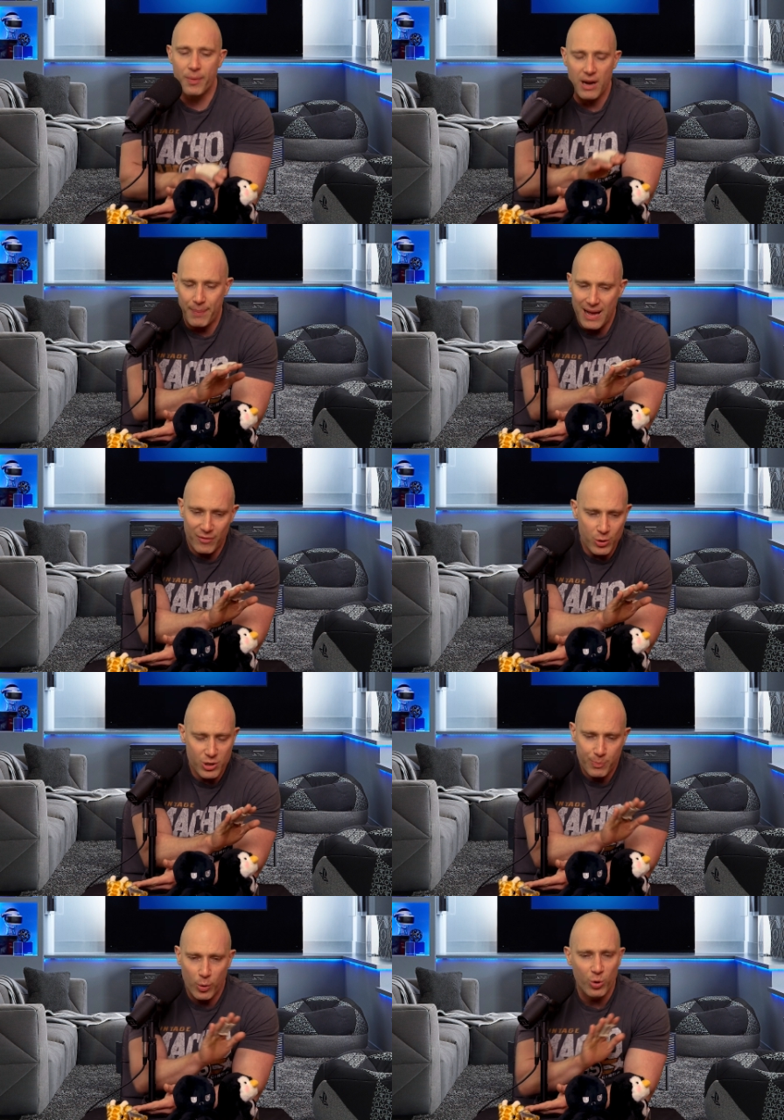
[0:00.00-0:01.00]
But I bet if you
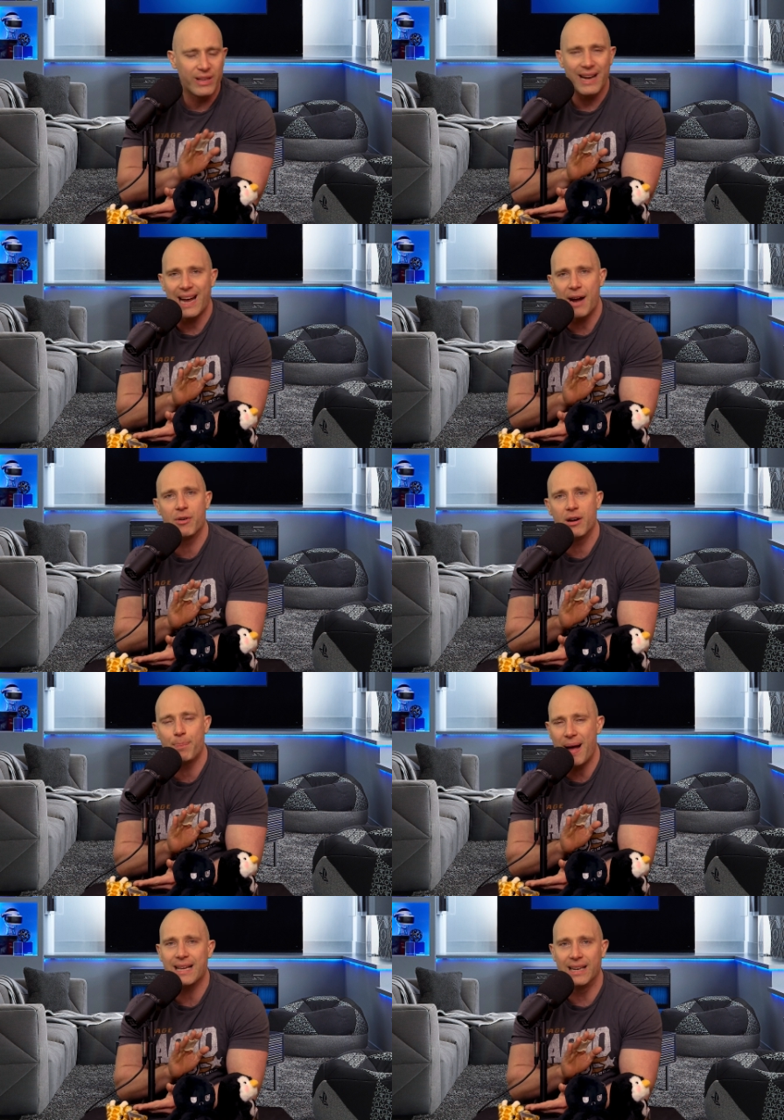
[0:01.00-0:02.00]
just pulled that camera
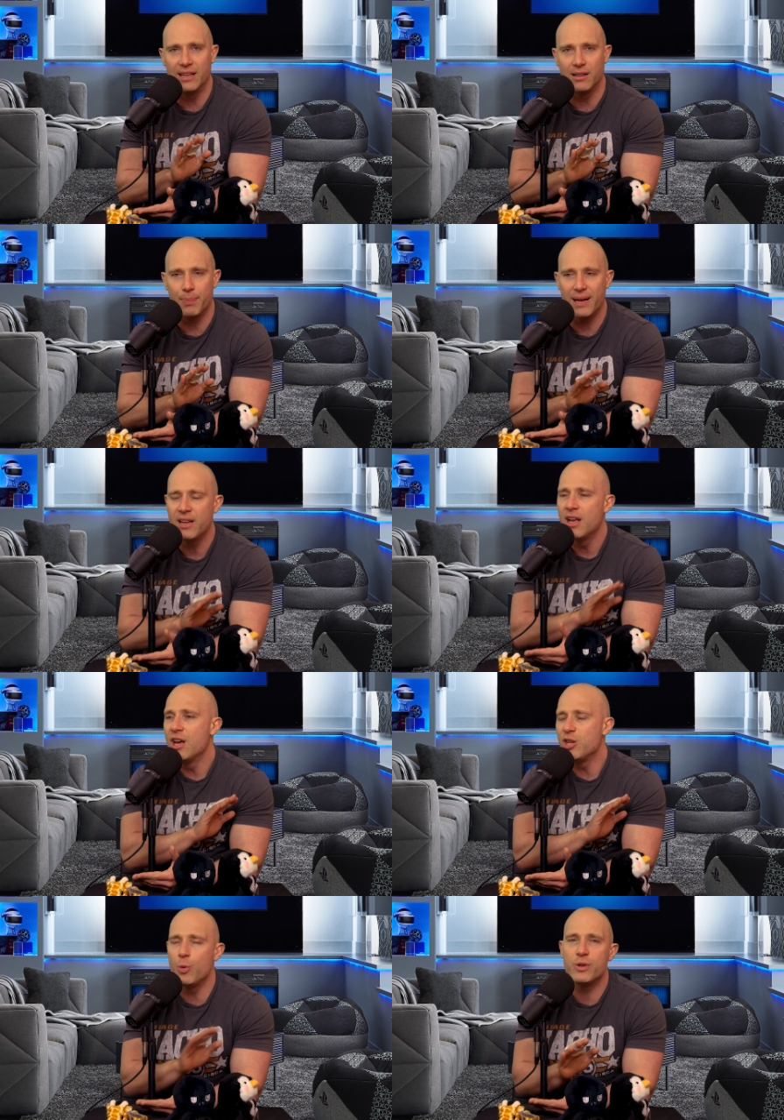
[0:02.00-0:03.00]
back a little bit,
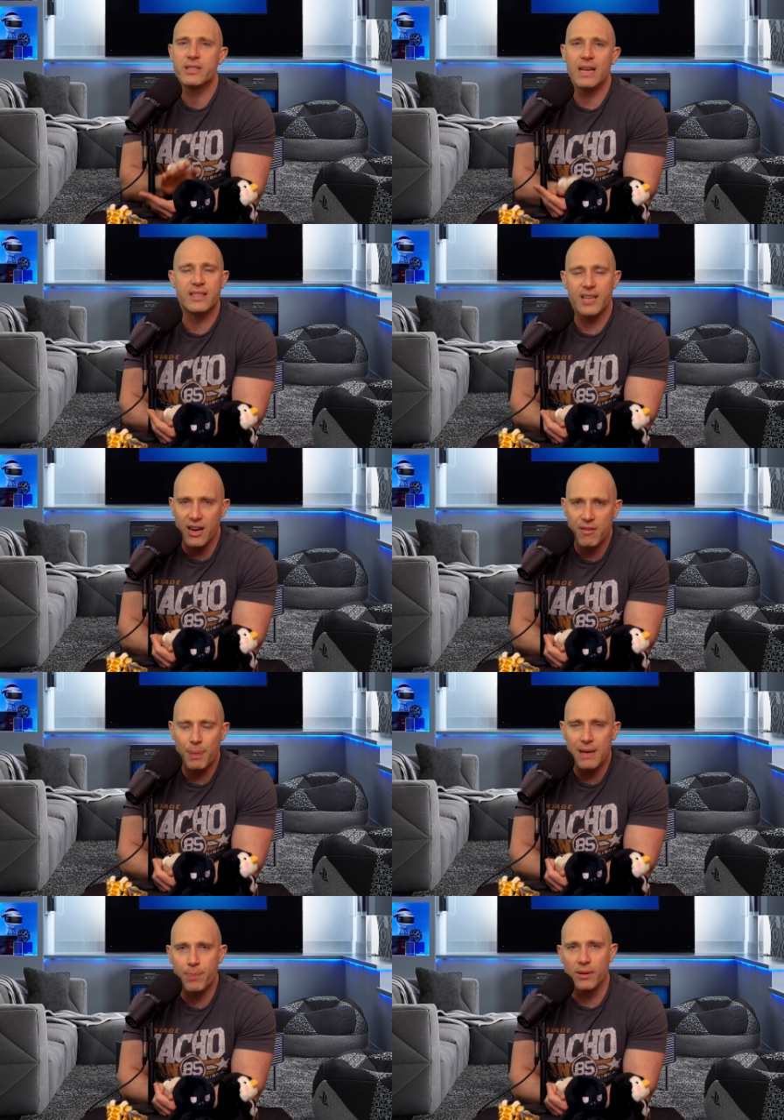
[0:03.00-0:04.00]
you would see a ton of
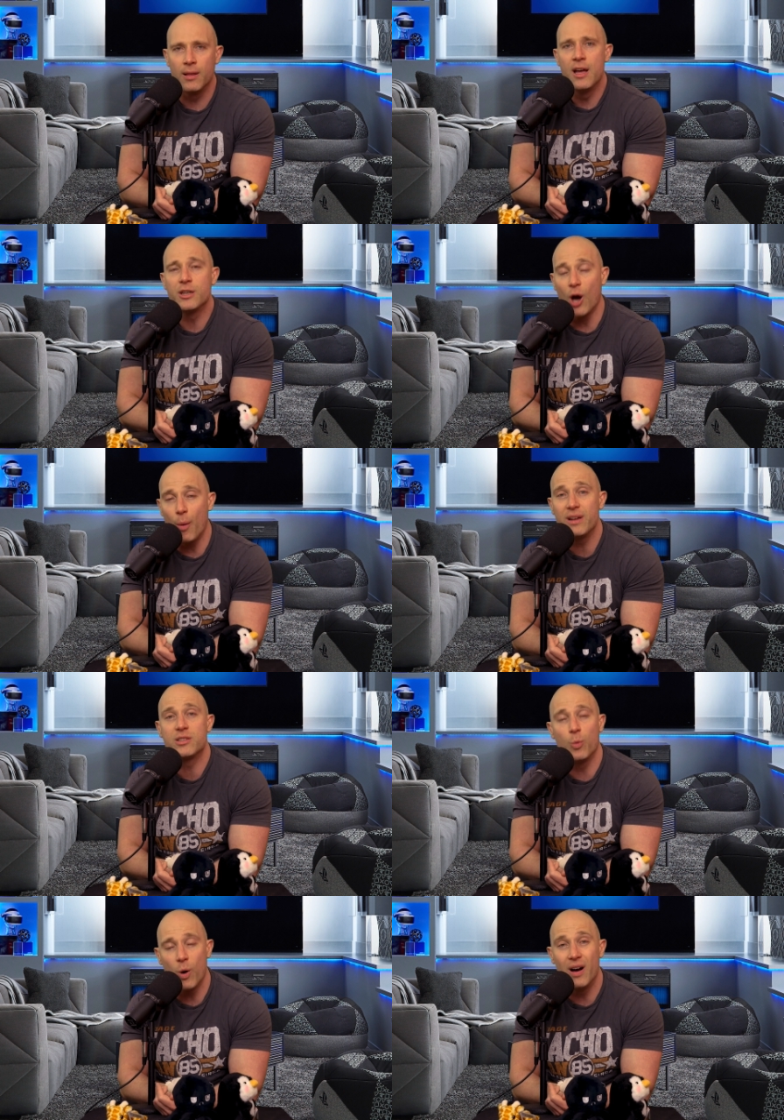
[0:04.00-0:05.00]
people going
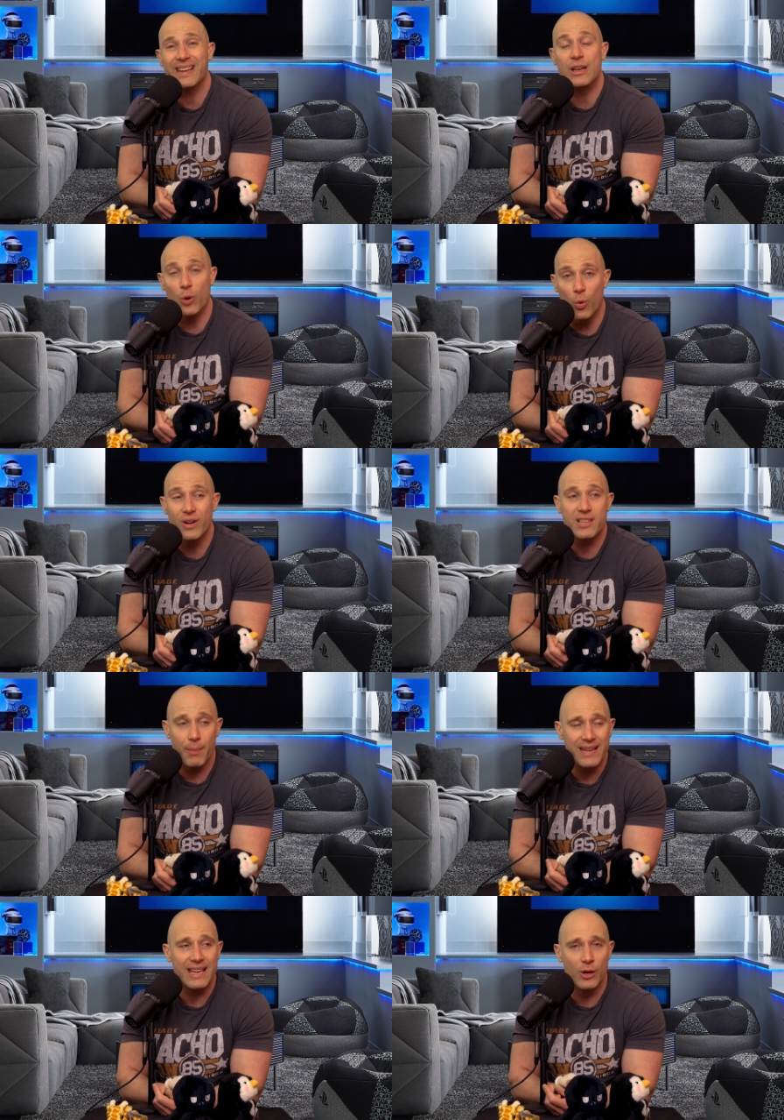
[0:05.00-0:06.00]
to work in order
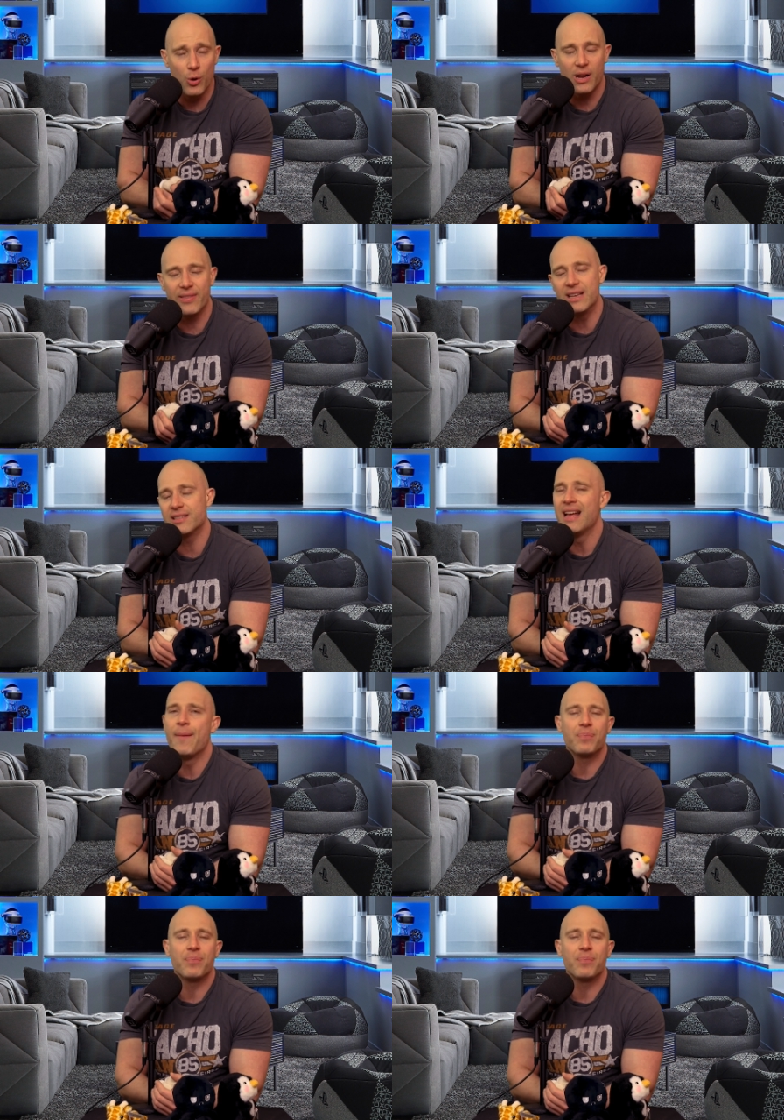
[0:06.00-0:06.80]
to make it look like this.